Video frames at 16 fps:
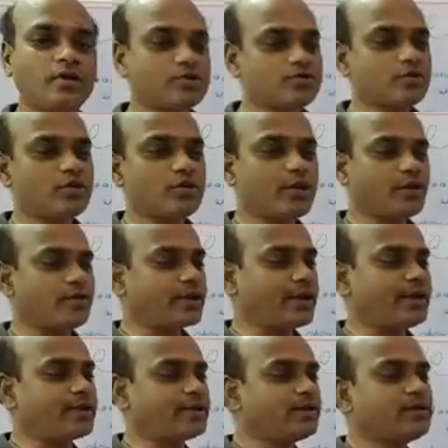also I am
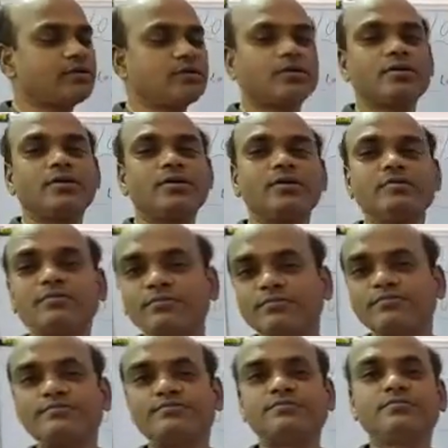writing
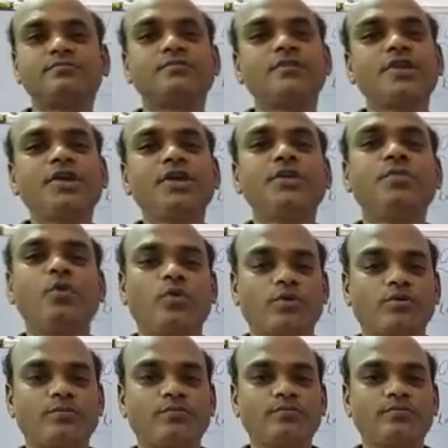keyboard.
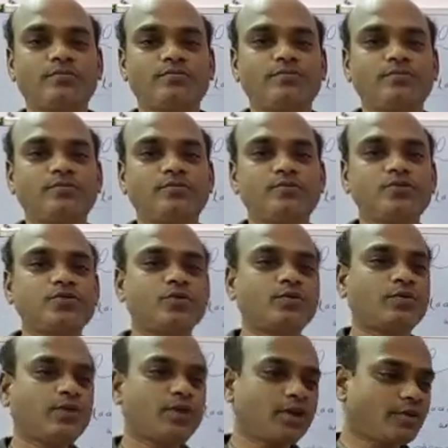
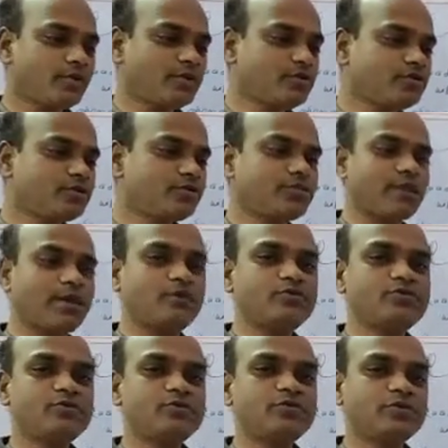So whenever you are using
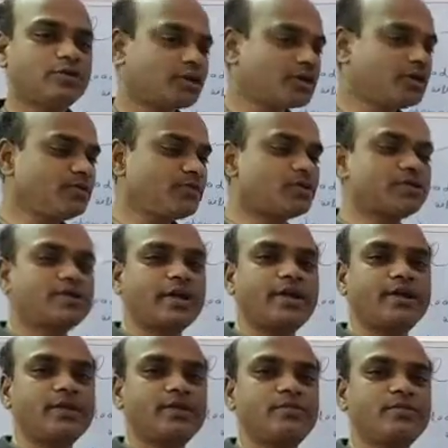mouse, a keyboard is
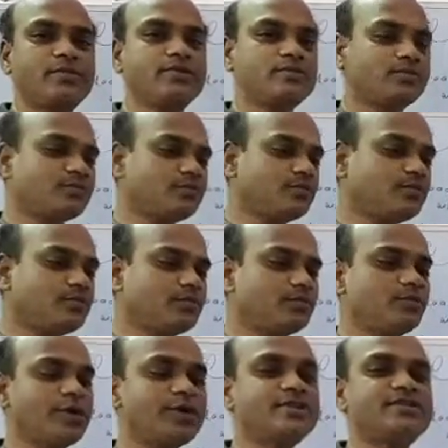writing means
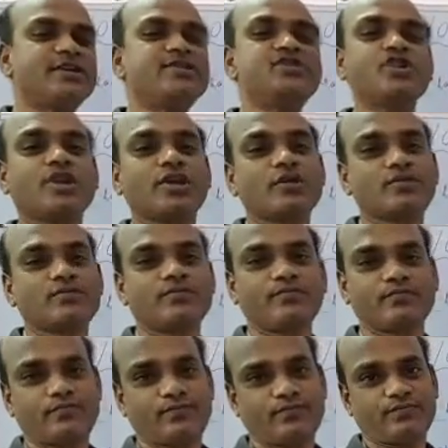we are changing.
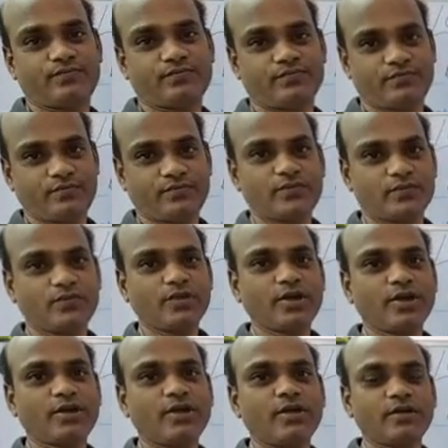
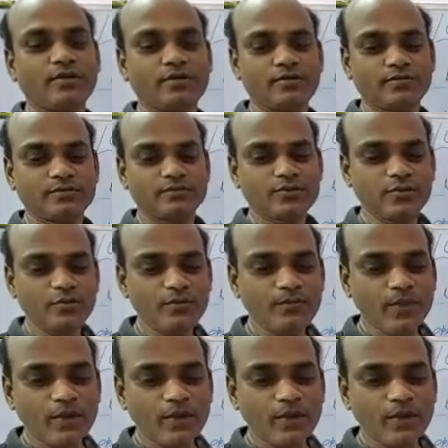Okay. So